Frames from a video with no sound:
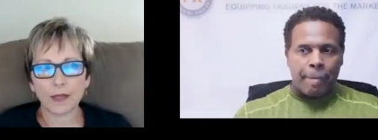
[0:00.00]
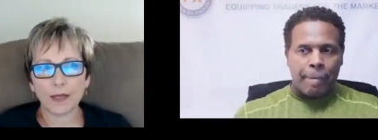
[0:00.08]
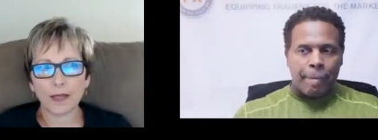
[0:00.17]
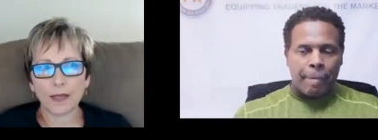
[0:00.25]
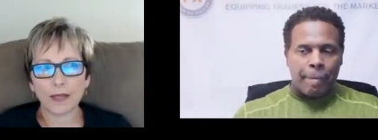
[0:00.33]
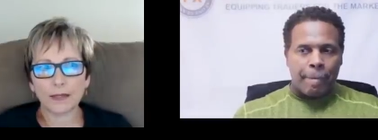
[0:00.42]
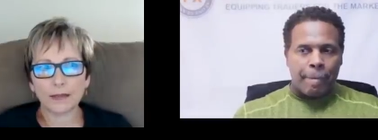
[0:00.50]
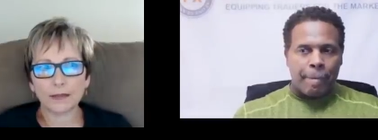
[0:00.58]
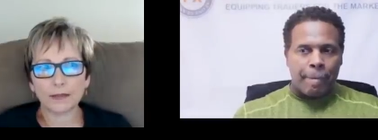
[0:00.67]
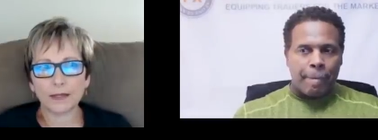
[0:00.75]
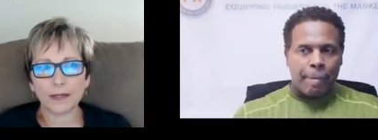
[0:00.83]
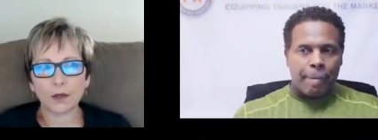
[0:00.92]

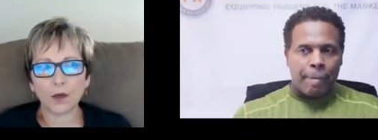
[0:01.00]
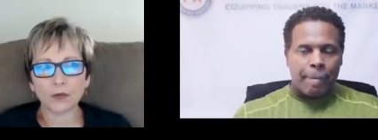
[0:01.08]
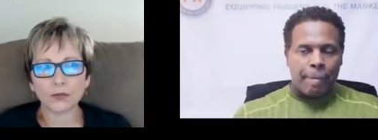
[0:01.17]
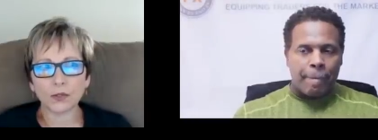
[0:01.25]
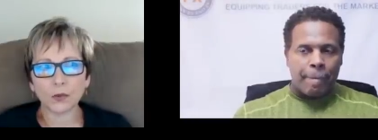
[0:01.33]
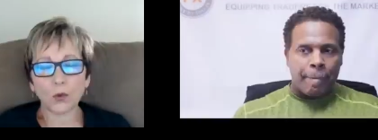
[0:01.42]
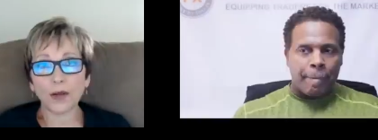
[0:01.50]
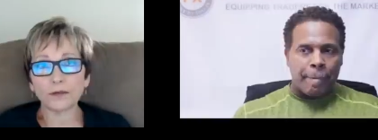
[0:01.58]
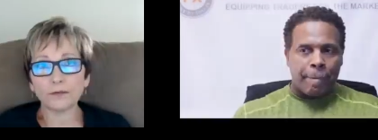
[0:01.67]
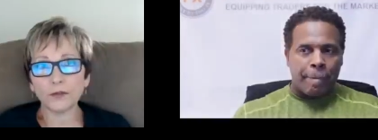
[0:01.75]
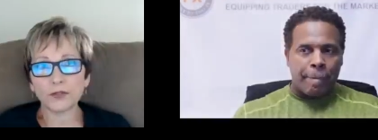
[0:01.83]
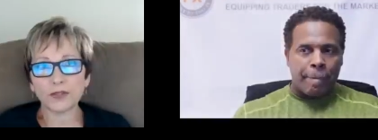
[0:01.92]
Speaker 1: and and also
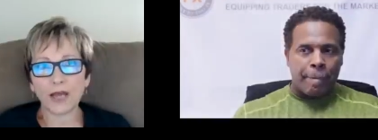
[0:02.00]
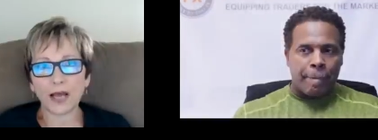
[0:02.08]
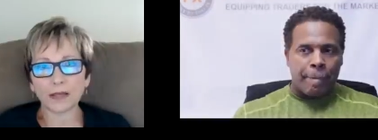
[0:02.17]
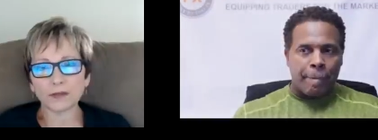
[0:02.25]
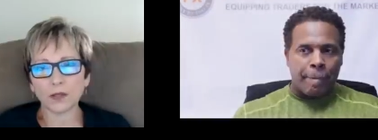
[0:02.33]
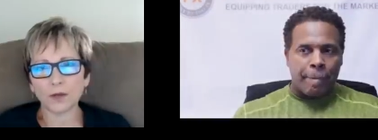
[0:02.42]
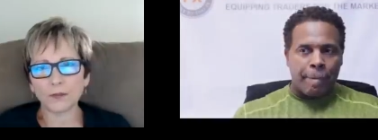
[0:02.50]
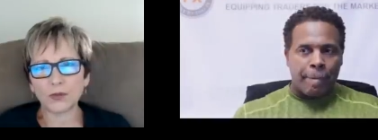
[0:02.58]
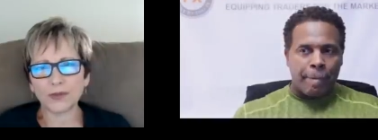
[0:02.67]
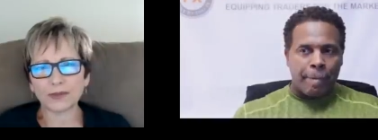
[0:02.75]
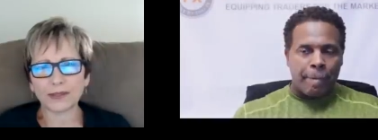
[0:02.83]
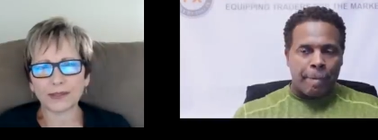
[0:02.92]
quite a few stocks. So I'm
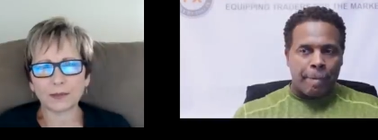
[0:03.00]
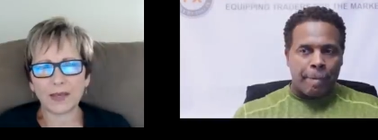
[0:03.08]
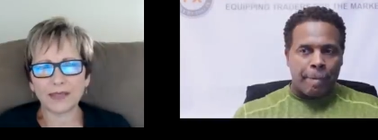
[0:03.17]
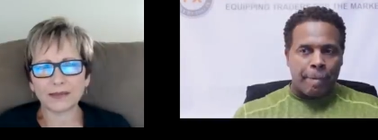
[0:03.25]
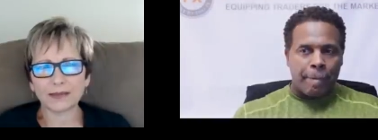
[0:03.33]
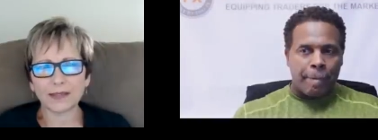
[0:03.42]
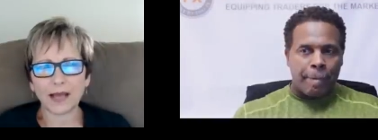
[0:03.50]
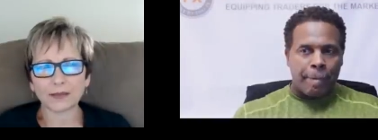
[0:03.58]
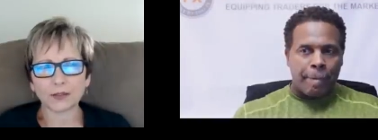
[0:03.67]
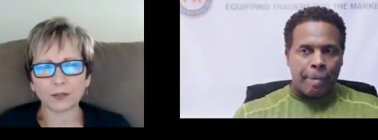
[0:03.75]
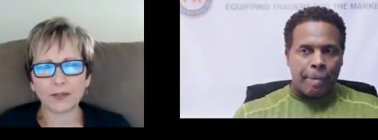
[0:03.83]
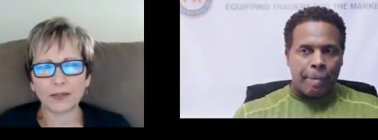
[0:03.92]
doing like the main
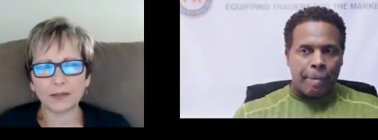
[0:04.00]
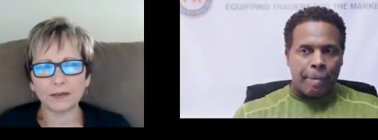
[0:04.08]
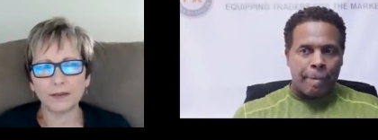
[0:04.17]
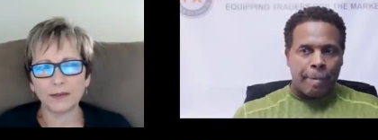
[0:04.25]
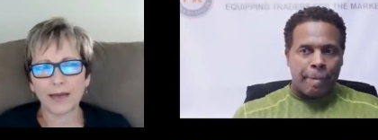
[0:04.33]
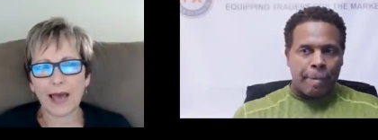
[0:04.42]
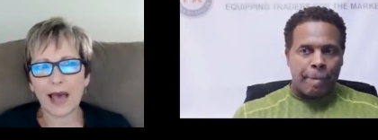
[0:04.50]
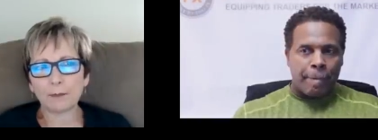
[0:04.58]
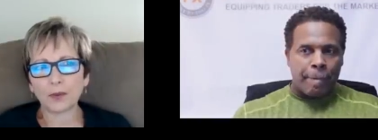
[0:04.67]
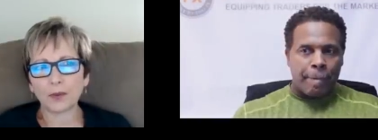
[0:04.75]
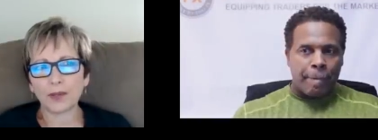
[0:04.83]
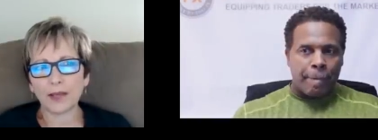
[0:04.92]
stocks would be
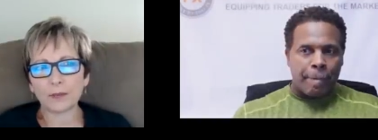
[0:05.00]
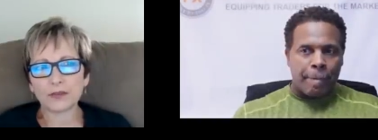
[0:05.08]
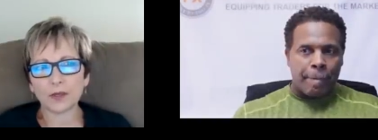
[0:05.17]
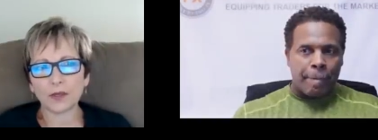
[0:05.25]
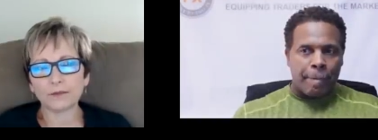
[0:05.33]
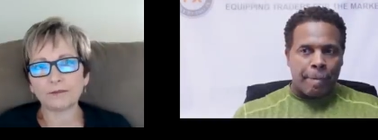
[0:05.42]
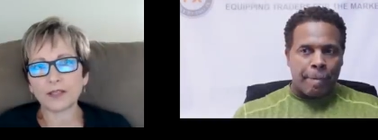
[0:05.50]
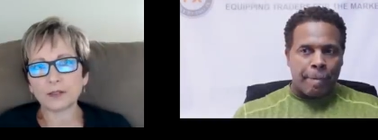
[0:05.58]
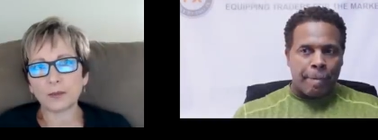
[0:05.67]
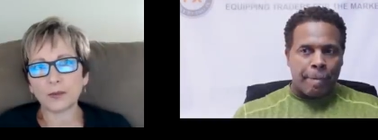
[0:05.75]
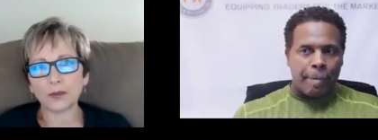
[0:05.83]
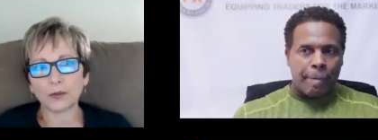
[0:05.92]
Apple, Amazon,
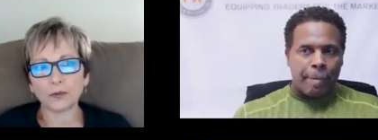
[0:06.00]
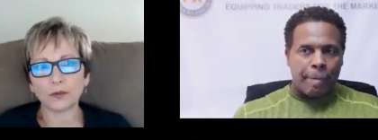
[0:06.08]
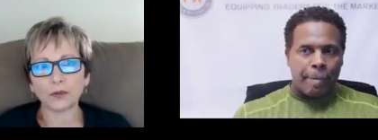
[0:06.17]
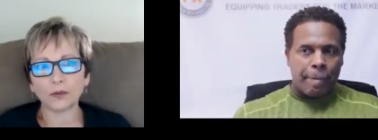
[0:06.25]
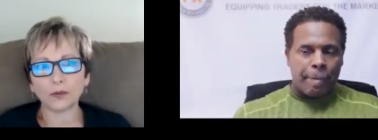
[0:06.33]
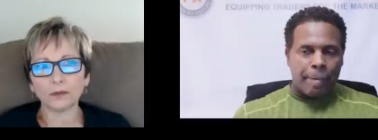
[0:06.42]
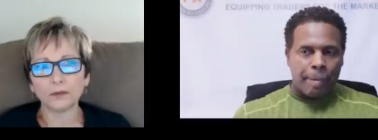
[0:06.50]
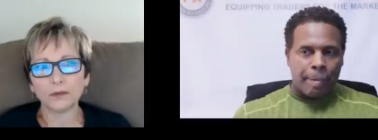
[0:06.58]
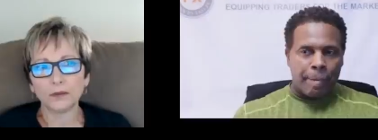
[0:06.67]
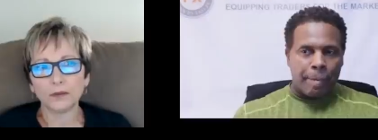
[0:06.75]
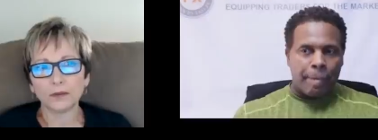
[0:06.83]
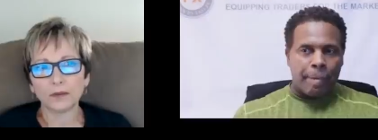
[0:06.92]
Facebook, Google,
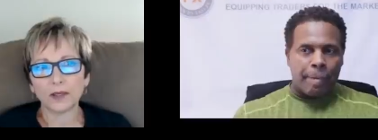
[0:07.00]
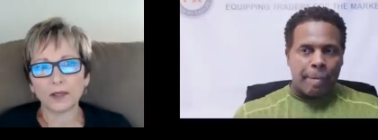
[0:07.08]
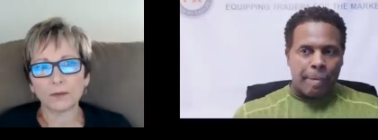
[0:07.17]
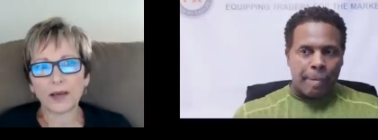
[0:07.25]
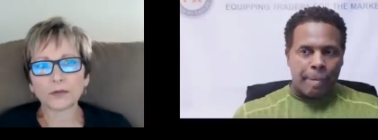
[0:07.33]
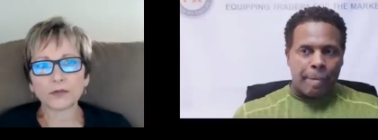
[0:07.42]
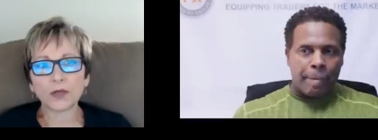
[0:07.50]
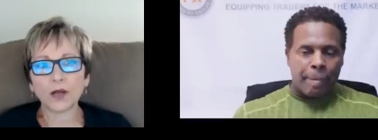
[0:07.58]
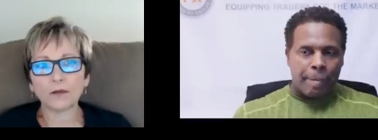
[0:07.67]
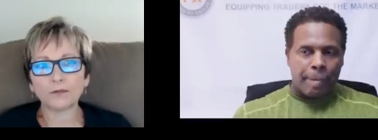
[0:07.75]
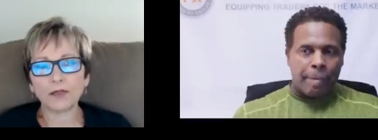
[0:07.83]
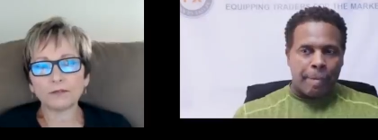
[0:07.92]
uh,
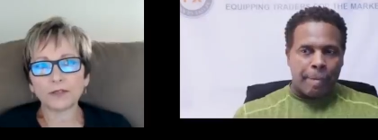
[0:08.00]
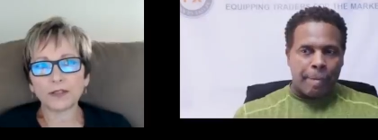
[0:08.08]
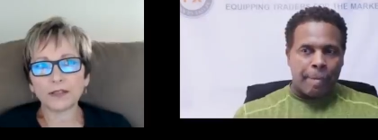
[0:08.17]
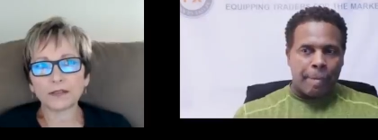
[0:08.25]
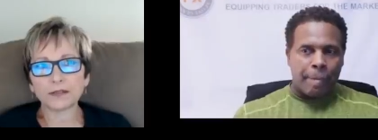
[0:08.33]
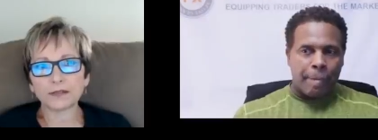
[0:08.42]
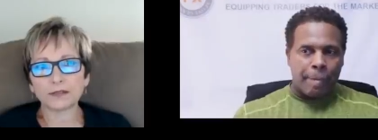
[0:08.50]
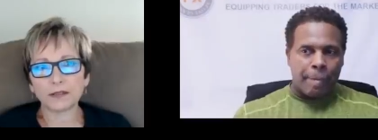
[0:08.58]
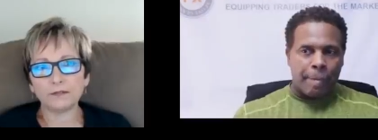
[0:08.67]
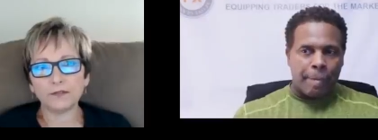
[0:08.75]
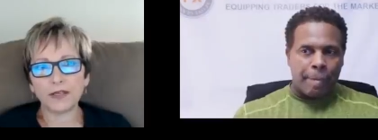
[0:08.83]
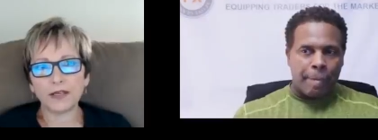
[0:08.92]
Microsoft, Netflix,
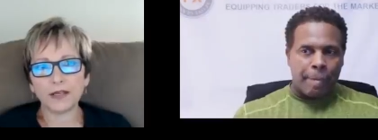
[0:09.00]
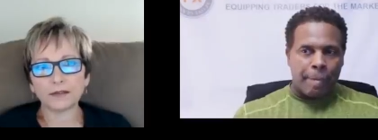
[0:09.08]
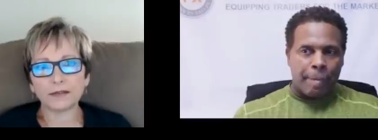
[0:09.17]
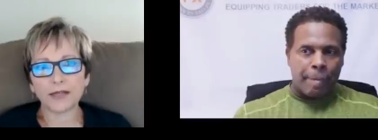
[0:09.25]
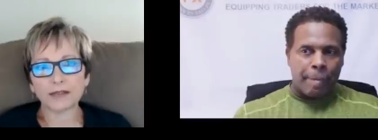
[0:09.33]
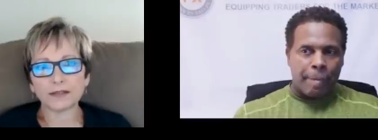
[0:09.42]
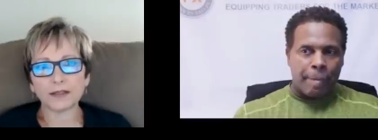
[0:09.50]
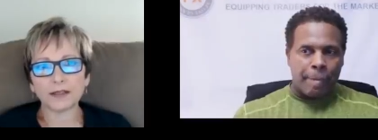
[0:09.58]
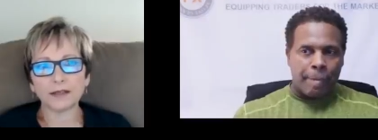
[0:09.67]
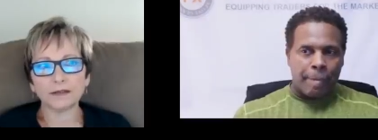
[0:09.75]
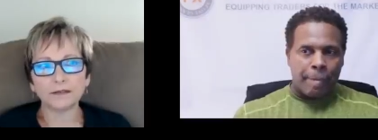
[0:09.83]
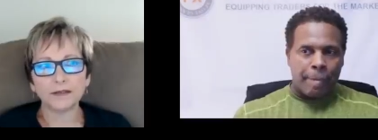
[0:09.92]
Nvidia,
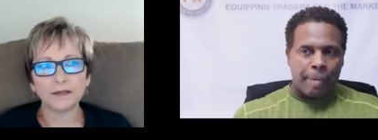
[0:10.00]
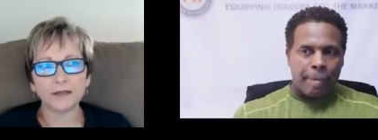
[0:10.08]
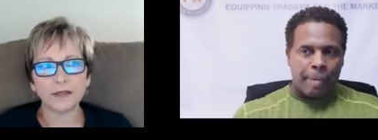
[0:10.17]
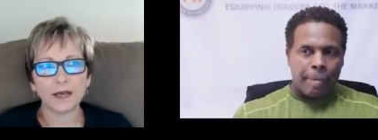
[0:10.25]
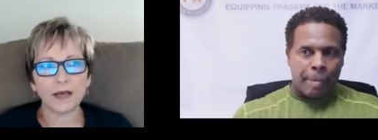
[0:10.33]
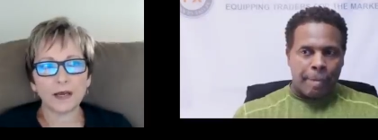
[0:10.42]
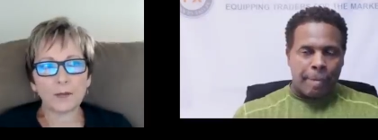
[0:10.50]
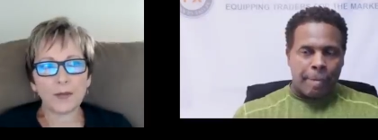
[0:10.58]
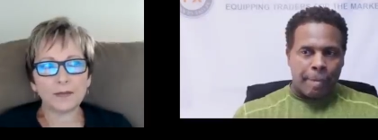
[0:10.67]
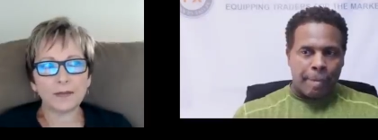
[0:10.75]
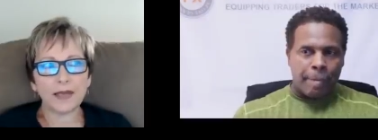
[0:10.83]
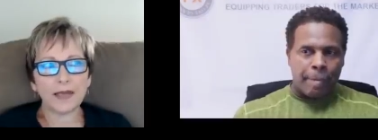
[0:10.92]
Tesla. Um, and